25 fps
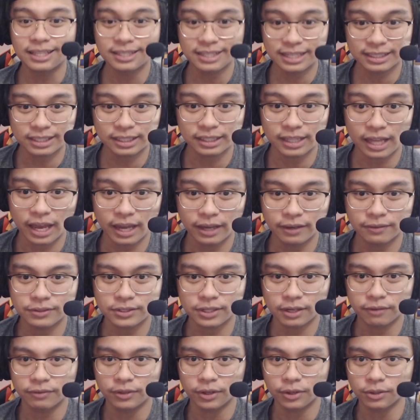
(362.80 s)
take the lives
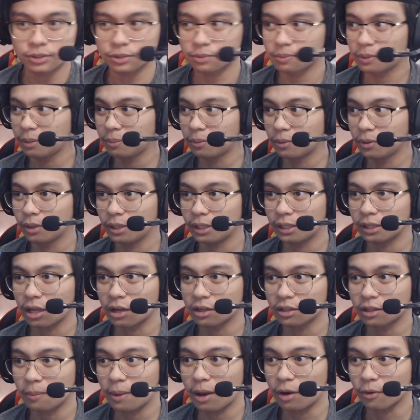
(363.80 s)
of those people and
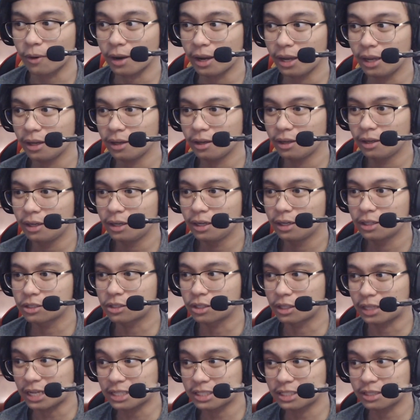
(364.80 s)
lock them out, right?
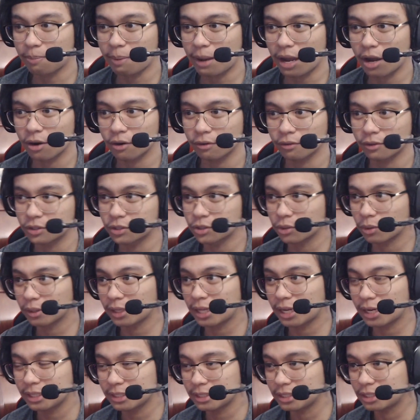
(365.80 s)
So that's the power of the sword
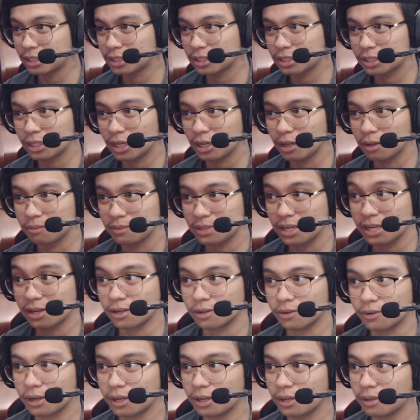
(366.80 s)
that he's just
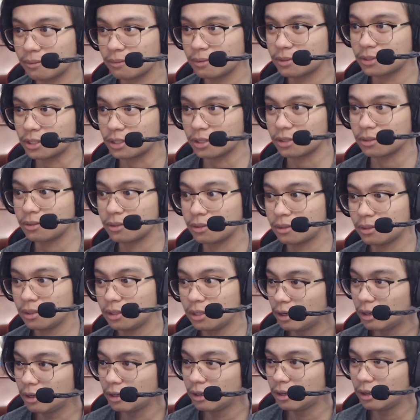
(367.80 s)
taken, right? So
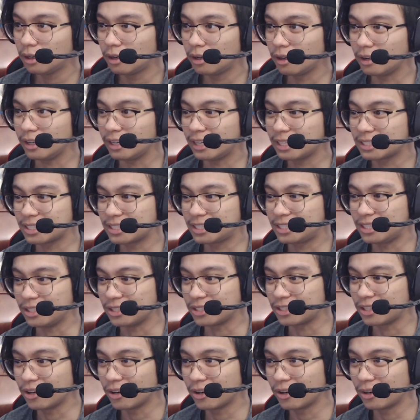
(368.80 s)
he gets to see
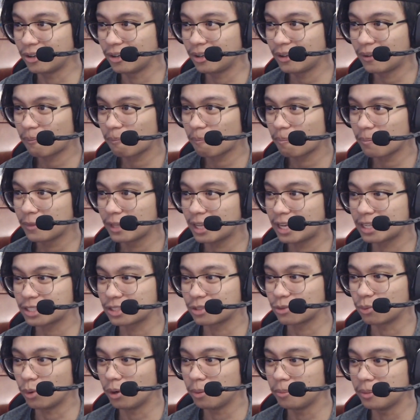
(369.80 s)
his girl. That's
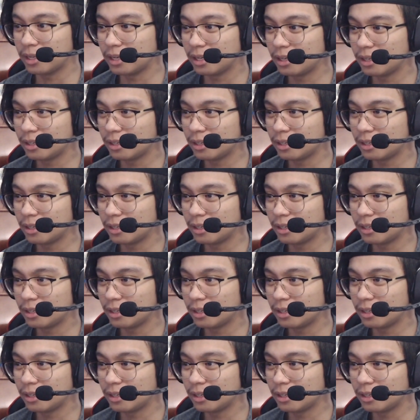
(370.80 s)
his woman.